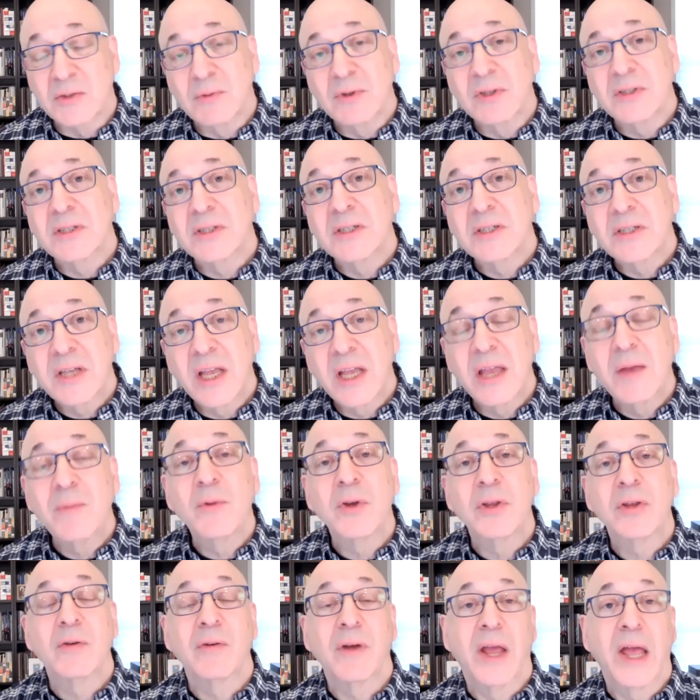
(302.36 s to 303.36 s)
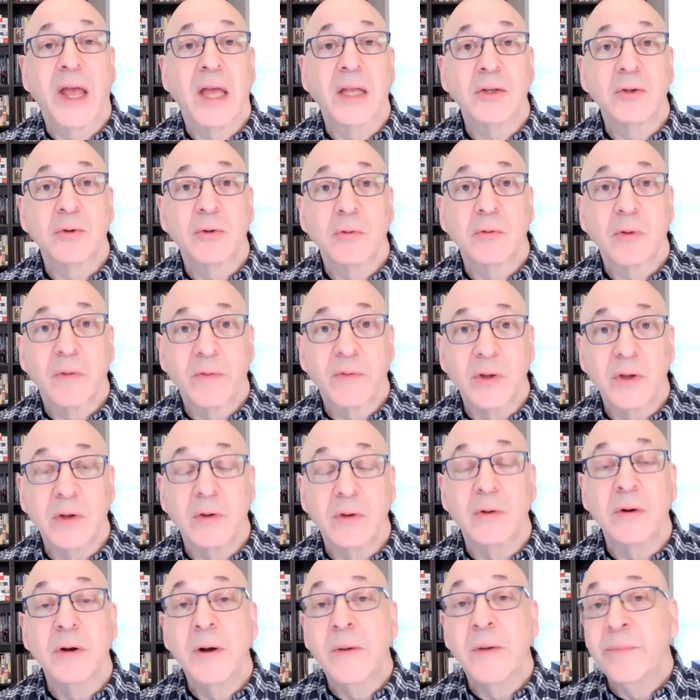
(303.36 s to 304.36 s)
Well, it's the same with your annual
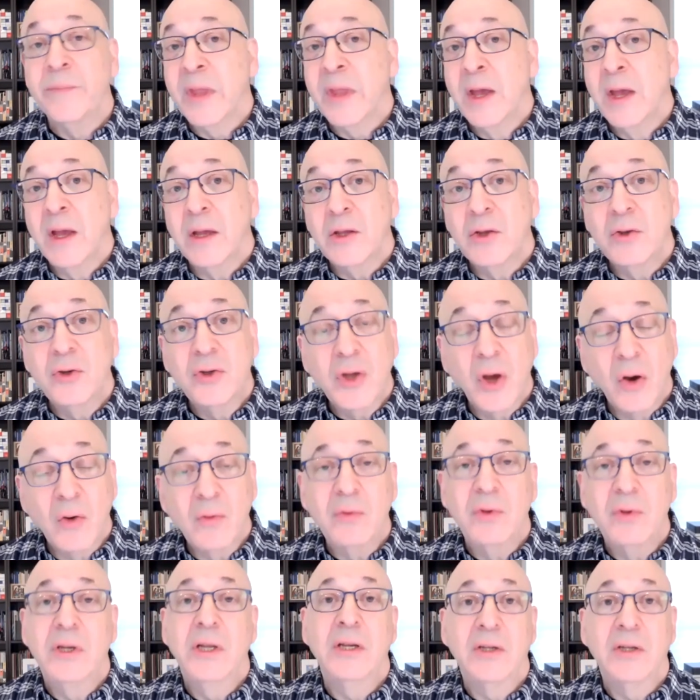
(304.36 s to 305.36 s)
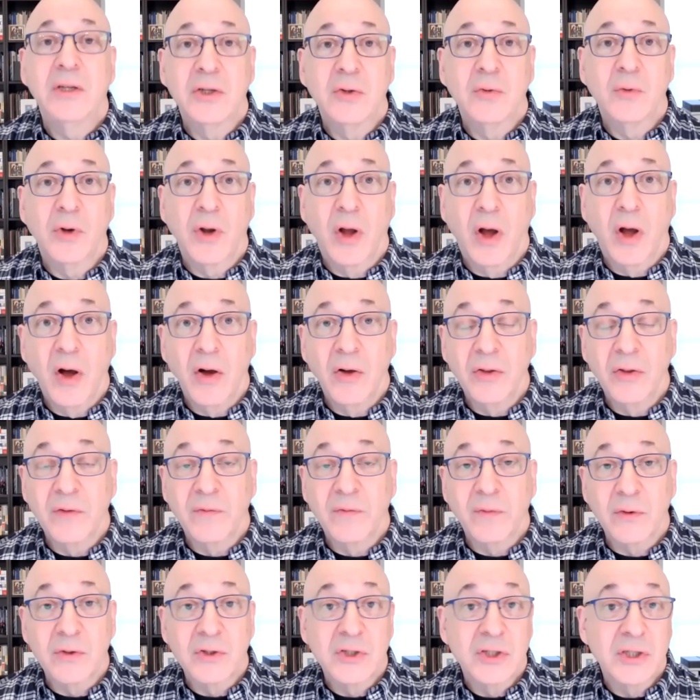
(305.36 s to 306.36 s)
review. You don't need to do it all in the
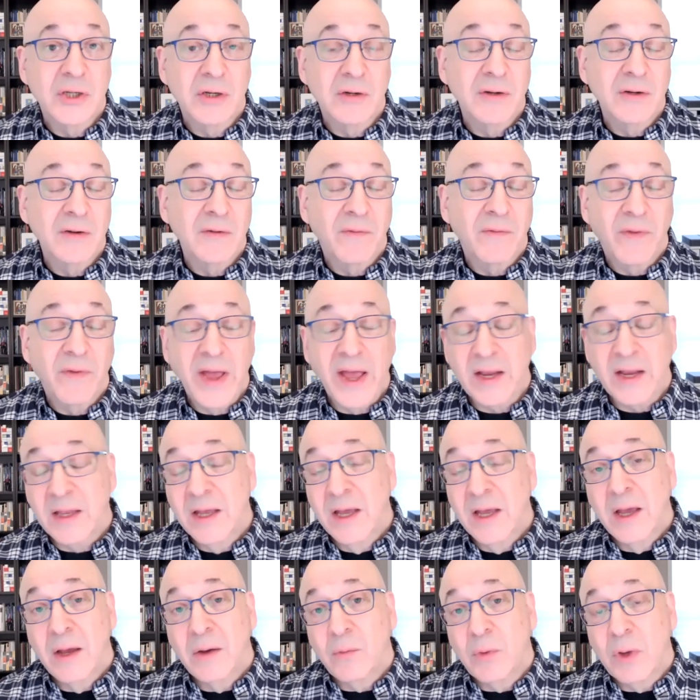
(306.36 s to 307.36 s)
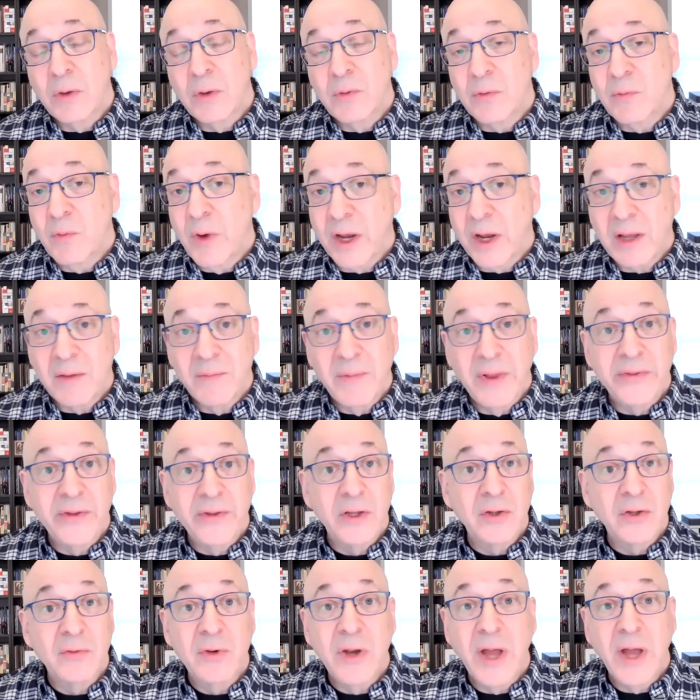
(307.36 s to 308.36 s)
first year. In fact, we would recommend that
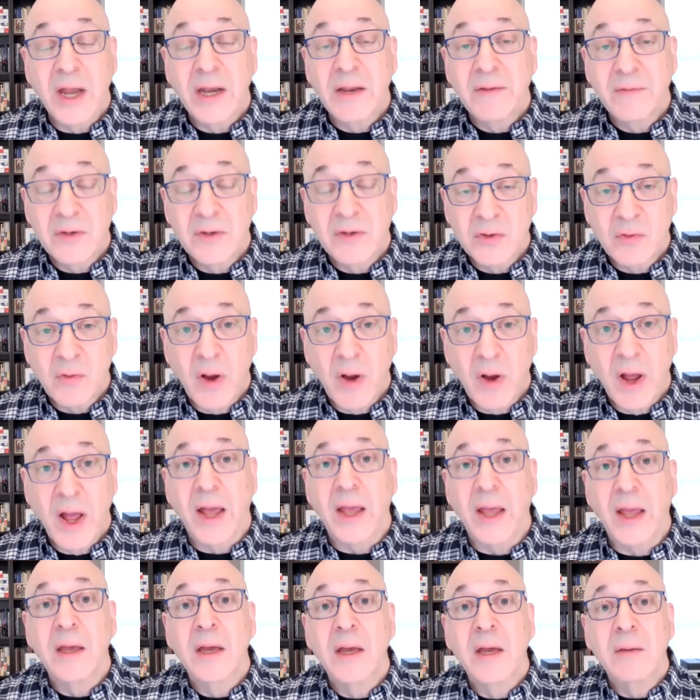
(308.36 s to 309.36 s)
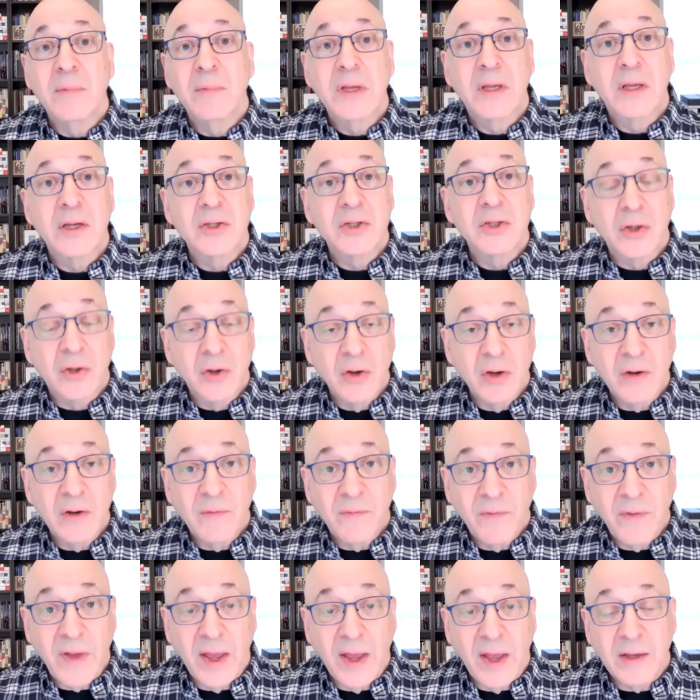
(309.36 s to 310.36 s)
you not even try because you're going to
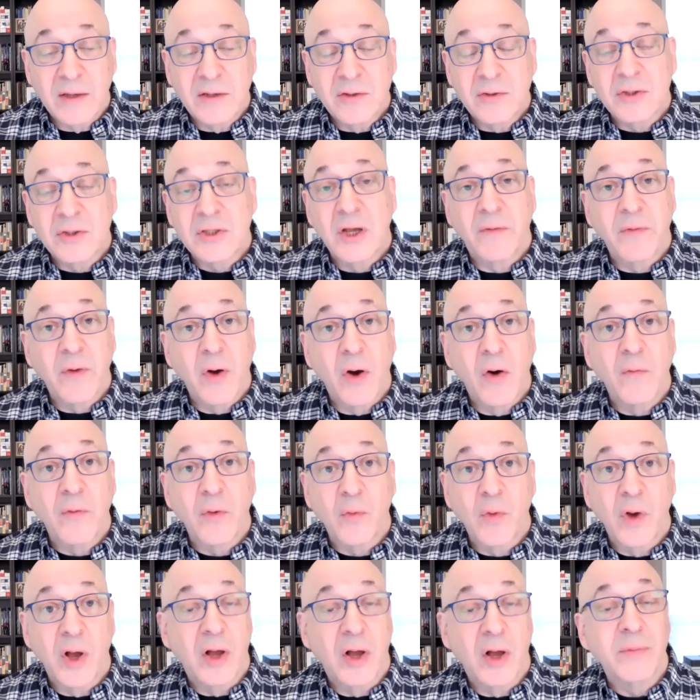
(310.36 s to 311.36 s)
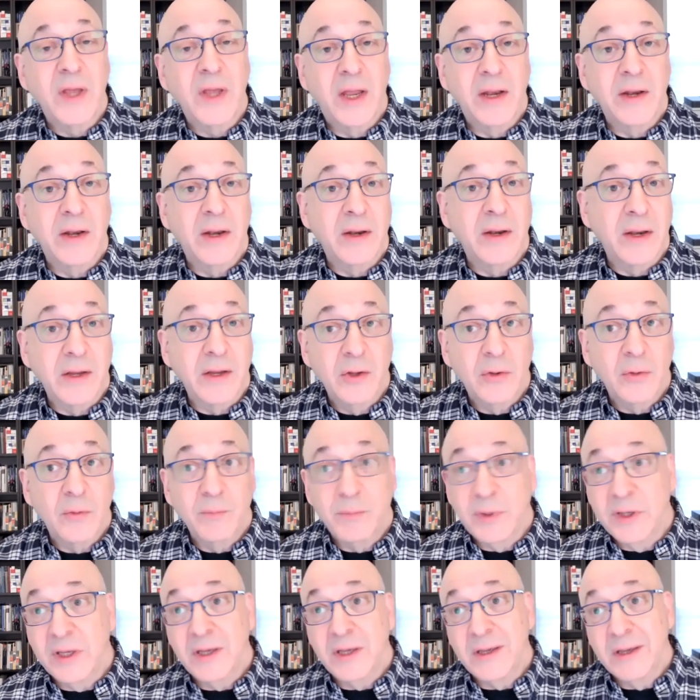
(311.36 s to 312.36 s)
find yourself overwhelmed and you'll
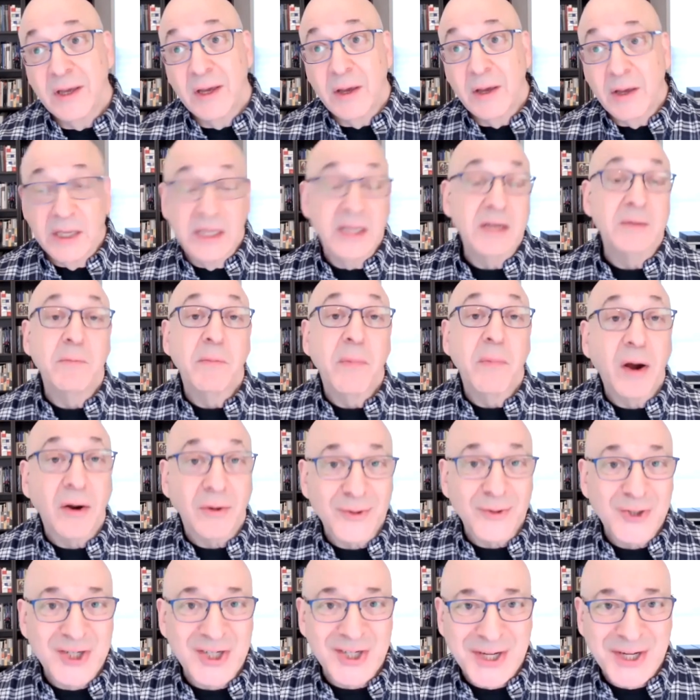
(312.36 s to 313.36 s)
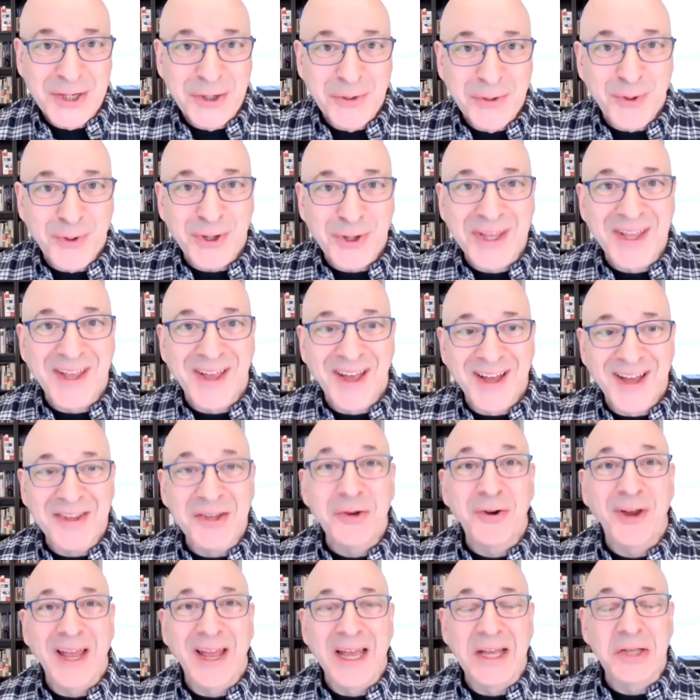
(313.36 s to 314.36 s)
be in March still working on
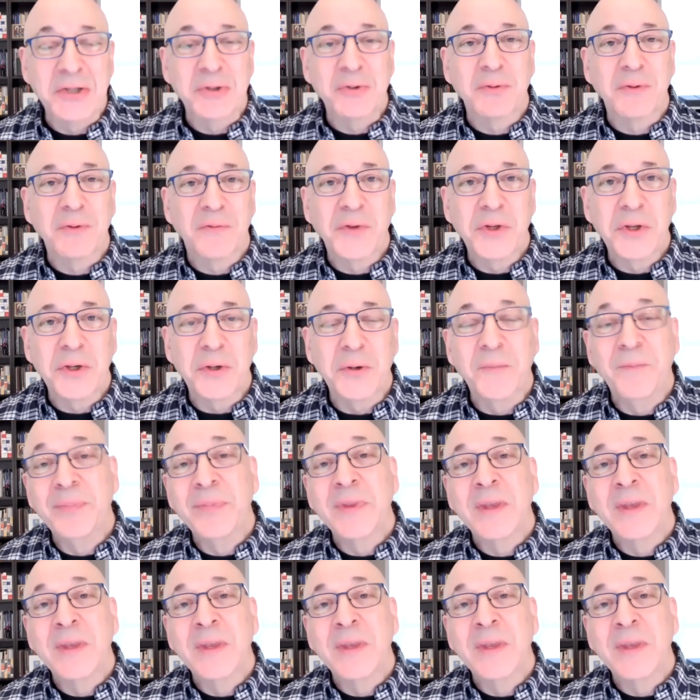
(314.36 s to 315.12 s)
your annual review.